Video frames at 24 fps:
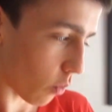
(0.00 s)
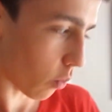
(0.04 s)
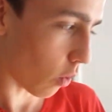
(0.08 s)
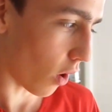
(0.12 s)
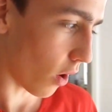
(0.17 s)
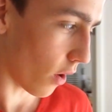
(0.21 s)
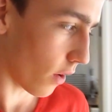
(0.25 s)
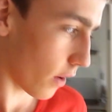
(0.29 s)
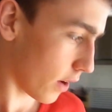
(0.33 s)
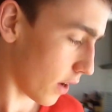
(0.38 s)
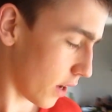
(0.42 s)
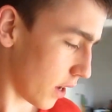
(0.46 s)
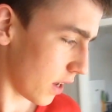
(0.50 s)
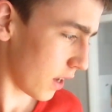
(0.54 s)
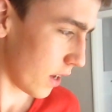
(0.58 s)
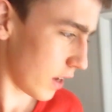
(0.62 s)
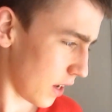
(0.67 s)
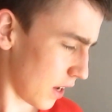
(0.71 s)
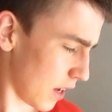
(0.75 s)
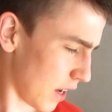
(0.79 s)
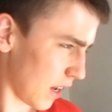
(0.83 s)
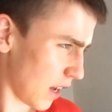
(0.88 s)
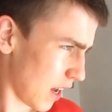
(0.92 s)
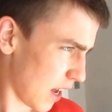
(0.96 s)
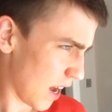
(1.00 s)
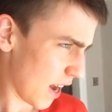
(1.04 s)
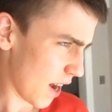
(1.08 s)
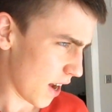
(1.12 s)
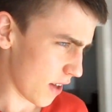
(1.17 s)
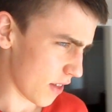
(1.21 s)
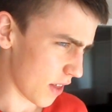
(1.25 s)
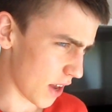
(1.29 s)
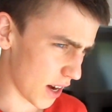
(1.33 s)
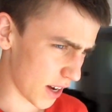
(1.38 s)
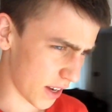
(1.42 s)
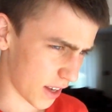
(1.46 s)
one,
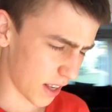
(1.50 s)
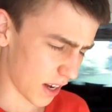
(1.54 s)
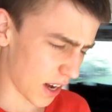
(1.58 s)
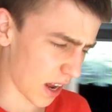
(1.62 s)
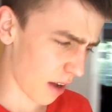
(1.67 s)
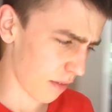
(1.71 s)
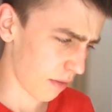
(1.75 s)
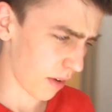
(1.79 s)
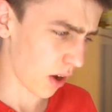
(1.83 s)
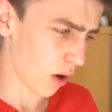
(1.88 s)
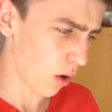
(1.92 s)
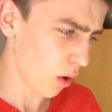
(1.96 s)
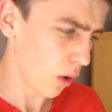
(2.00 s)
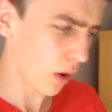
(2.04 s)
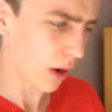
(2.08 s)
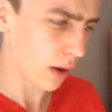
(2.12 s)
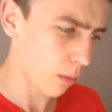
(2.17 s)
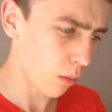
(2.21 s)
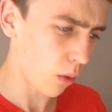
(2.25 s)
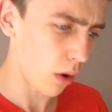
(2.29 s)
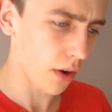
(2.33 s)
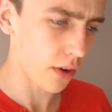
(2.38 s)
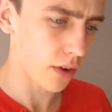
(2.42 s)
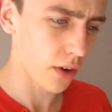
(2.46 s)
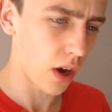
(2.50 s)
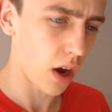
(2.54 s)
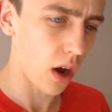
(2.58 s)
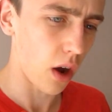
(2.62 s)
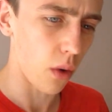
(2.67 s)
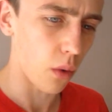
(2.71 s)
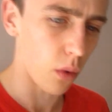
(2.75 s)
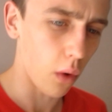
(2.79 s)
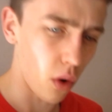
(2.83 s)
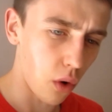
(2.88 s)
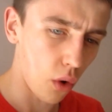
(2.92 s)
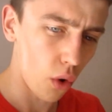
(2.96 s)
and then I could have it all in one
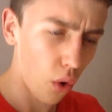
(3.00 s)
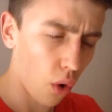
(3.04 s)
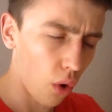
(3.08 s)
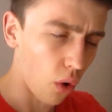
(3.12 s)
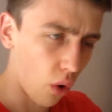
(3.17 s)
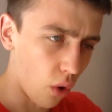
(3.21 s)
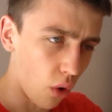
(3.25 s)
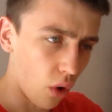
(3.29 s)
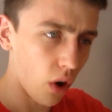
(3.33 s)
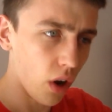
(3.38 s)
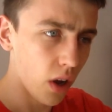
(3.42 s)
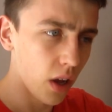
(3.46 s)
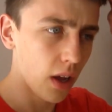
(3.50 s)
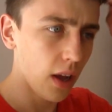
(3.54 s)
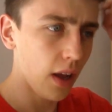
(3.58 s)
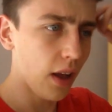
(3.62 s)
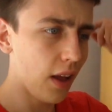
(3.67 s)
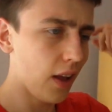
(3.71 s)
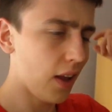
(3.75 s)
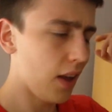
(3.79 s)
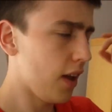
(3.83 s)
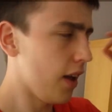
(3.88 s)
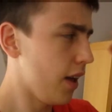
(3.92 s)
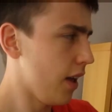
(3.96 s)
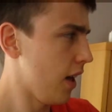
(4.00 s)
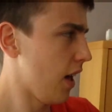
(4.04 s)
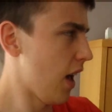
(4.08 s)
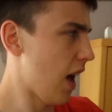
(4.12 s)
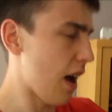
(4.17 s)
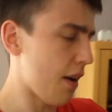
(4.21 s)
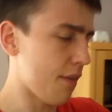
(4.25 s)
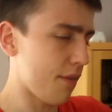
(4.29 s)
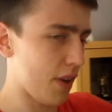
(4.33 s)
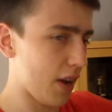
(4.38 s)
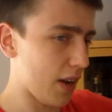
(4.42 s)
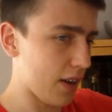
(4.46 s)
go, or
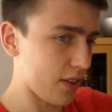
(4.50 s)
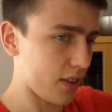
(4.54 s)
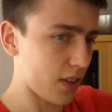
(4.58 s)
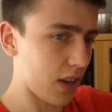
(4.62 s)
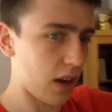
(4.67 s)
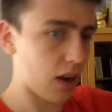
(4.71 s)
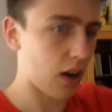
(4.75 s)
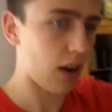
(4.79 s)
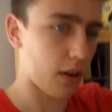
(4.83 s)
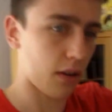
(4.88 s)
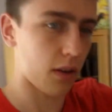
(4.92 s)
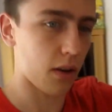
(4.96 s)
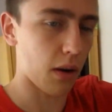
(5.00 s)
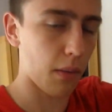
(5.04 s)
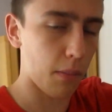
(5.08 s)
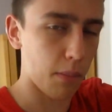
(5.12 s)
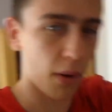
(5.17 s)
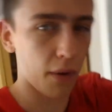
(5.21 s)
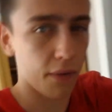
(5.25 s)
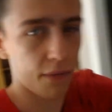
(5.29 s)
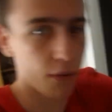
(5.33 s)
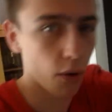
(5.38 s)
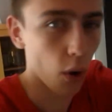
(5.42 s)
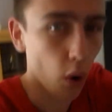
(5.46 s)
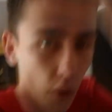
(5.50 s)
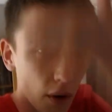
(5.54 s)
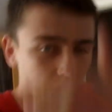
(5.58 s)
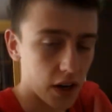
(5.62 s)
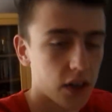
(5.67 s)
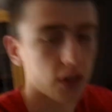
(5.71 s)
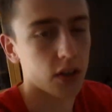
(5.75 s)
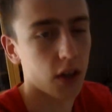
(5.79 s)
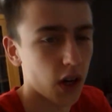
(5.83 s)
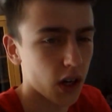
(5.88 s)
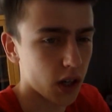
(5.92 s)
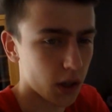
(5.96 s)
have it, say, like, before I
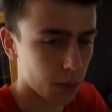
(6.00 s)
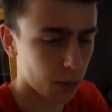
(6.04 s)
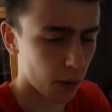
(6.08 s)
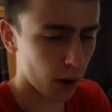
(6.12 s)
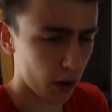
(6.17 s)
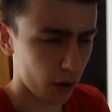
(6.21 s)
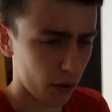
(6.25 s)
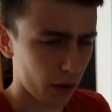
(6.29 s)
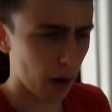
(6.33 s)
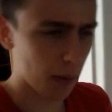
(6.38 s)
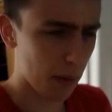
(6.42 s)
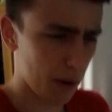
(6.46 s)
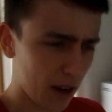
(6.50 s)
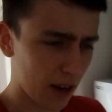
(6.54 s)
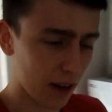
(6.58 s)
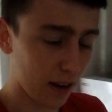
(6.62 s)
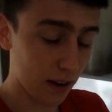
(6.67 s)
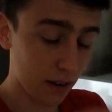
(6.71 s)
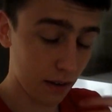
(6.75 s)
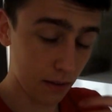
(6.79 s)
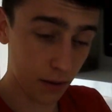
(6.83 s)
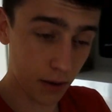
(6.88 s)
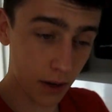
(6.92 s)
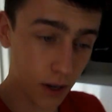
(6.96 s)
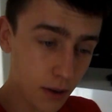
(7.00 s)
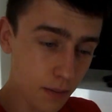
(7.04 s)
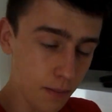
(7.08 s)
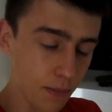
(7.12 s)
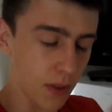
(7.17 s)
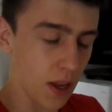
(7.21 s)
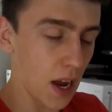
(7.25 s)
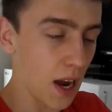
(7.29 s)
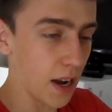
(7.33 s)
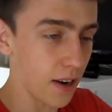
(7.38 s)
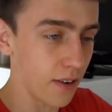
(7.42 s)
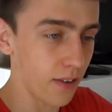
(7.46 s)
start to programming,
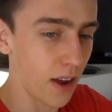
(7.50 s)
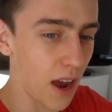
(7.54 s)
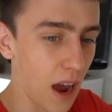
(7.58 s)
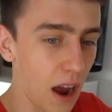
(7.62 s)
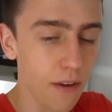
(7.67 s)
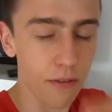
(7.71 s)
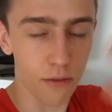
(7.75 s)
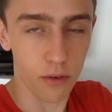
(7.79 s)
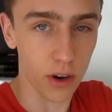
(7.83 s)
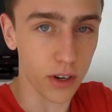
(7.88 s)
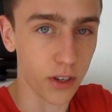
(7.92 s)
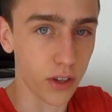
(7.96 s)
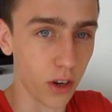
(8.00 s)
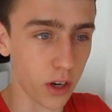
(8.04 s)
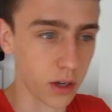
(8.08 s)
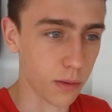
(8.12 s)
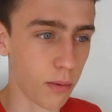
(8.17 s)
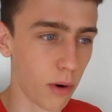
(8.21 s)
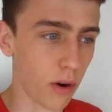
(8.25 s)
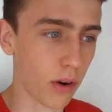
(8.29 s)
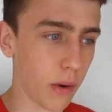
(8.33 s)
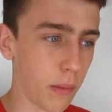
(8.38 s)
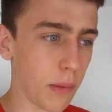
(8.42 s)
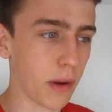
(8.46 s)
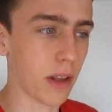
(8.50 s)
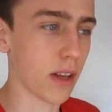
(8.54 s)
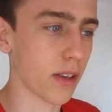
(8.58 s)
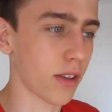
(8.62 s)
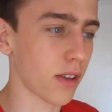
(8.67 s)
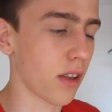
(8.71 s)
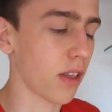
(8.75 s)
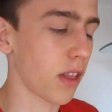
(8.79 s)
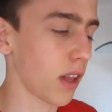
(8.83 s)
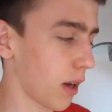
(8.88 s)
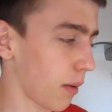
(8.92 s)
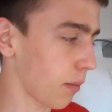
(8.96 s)
and after I start to programming, that's
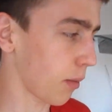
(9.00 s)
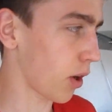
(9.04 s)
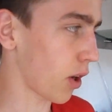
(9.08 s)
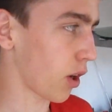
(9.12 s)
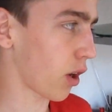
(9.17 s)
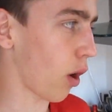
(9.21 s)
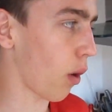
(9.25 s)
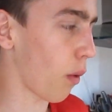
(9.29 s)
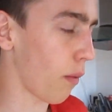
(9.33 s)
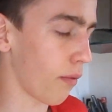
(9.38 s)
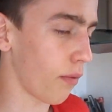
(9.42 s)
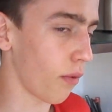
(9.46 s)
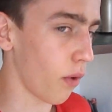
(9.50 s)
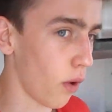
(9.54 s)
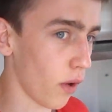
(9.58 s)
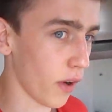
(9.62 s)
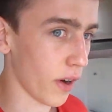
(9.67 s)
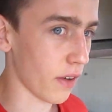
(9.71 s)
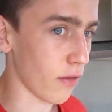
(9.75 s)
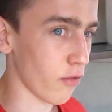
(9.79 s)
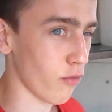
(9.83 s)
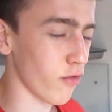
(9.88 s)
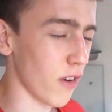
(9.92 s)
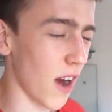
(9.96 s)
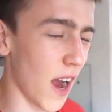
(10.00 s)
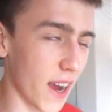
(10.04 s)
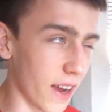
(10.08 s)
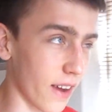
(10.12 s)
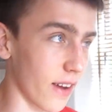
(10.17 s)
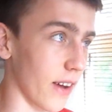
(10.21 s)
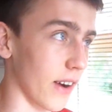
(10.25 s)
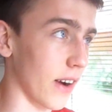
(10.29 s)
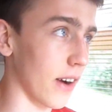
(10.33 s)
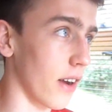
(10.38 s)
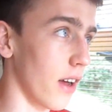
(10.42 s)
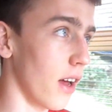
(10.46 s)
the thing I'm going to go for. I
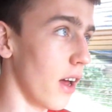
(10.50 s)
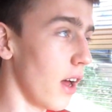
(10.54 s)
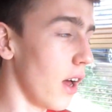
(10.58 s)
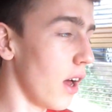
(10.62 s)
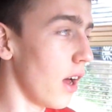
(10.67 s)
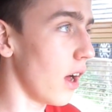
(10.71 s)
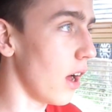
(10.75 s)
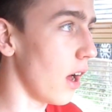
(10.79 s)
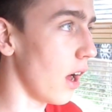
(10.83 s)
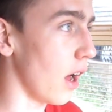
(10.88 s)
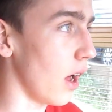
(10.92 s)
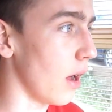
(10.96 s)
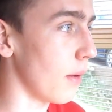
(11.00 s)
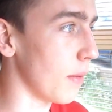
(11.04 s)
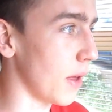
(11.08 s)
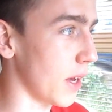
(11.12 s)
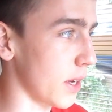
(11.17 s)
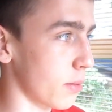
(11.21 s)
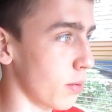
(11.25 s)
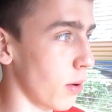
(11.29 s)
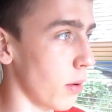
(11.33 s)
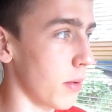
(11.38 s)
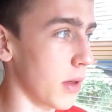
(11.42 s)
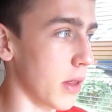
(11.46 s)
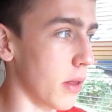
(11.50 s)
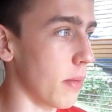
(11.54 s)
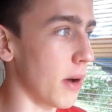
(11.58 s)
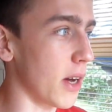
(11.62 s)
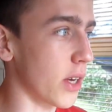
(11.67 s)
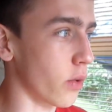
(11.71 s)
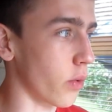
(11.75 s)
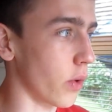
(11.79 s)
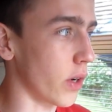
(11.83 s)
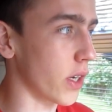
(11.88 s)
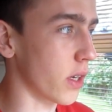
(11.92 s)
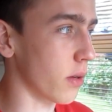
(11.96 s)
reckon that's probably the
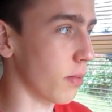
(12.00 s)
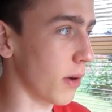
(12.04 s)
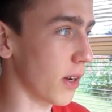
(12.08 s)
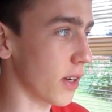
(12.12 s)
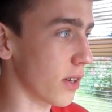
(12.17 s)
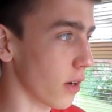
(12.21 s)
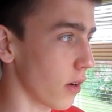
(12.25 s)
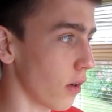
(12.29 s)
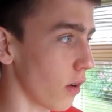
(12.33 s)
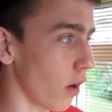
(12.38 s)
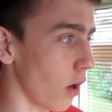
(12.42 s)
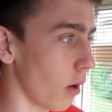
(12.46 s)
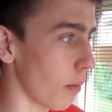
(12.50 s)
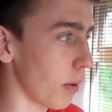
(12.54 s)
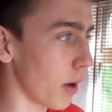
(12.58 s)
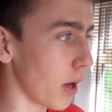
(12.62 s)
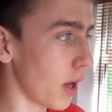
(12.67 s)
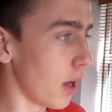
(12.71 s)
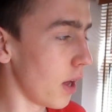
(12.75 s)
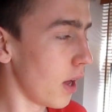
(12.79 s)
best way to split it all up.